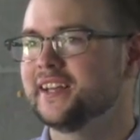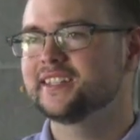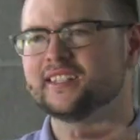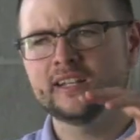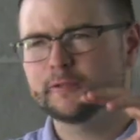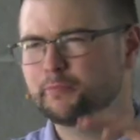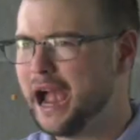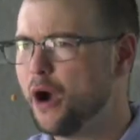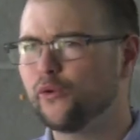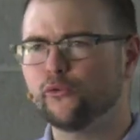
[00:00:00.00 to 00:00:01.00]
Sin is
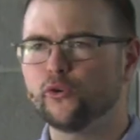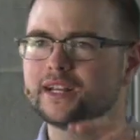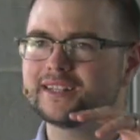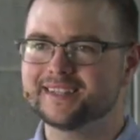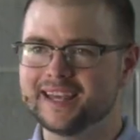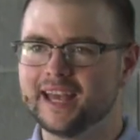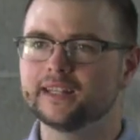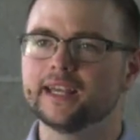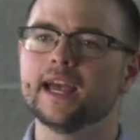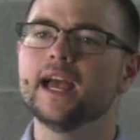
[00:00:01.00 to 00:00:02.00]
powerful, it's
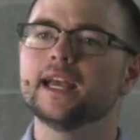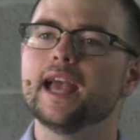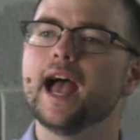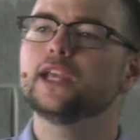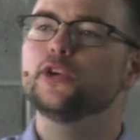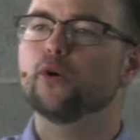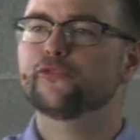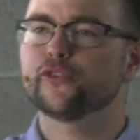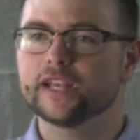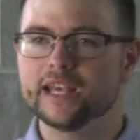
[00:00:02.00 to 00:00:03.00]
deadly, yet you are
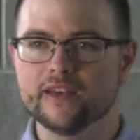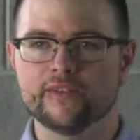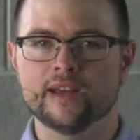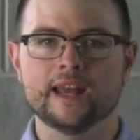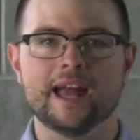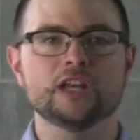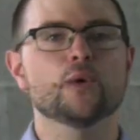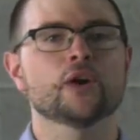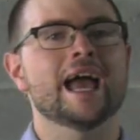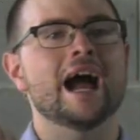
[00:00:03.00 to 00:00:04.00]
forgiven and
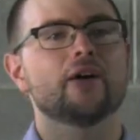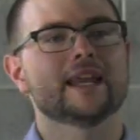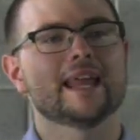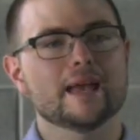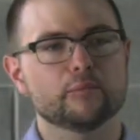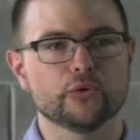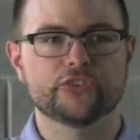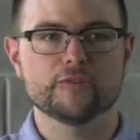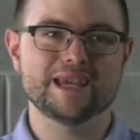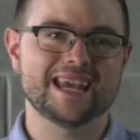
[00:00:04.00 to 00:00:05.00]
you are now enabled
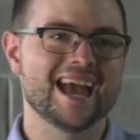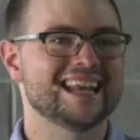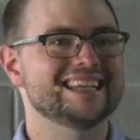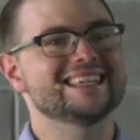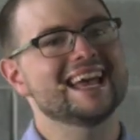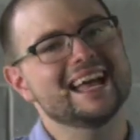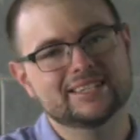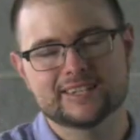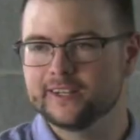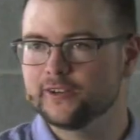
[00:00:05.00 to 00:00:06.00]
to be
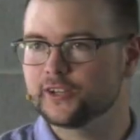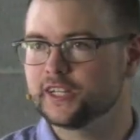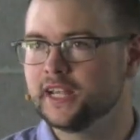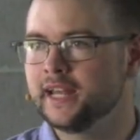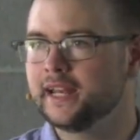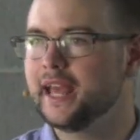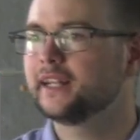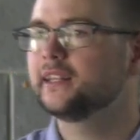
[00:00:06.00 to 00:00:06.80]
dead to your sin and